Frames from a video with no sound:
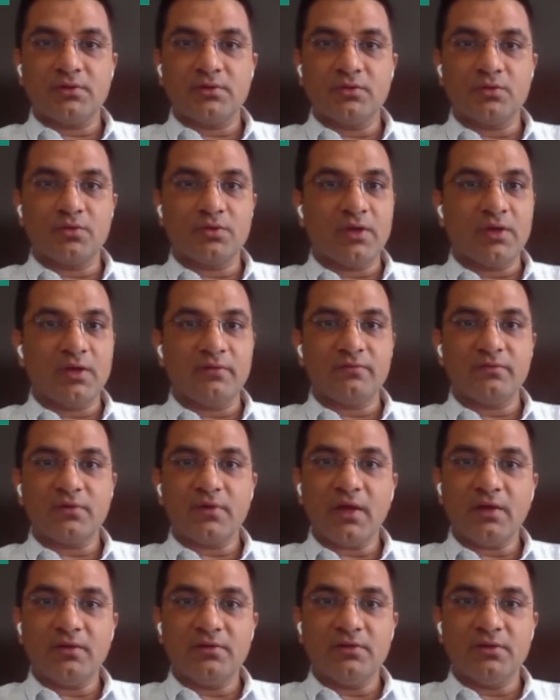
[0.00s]
You can have
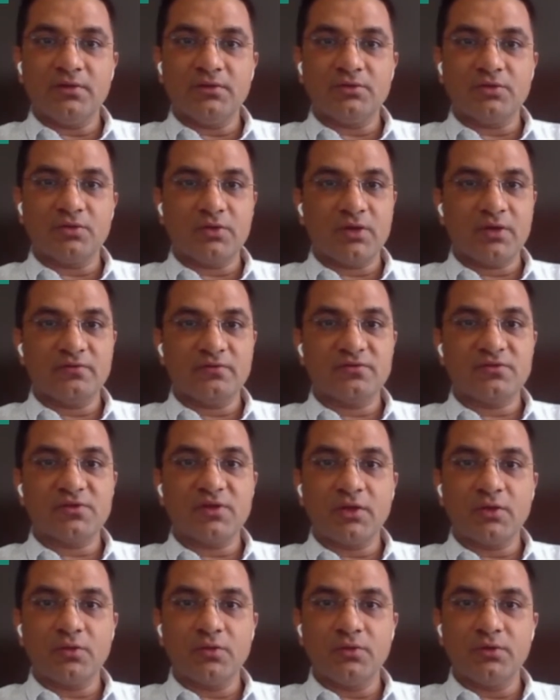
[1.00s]
candidates, you can have
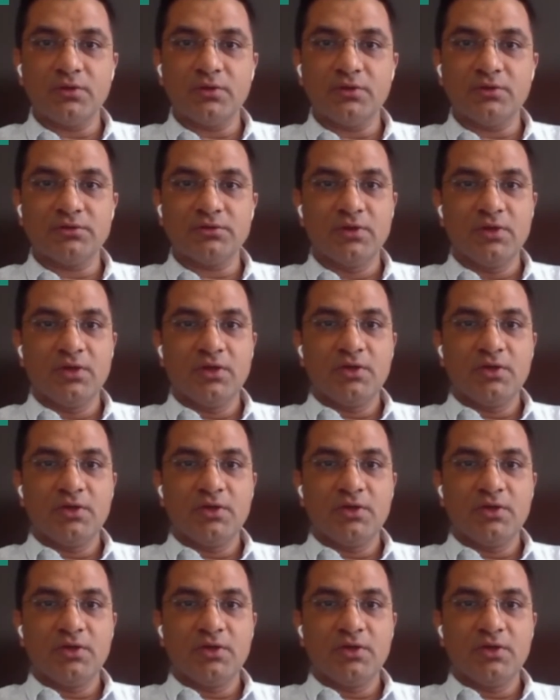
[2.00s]
stakeholders,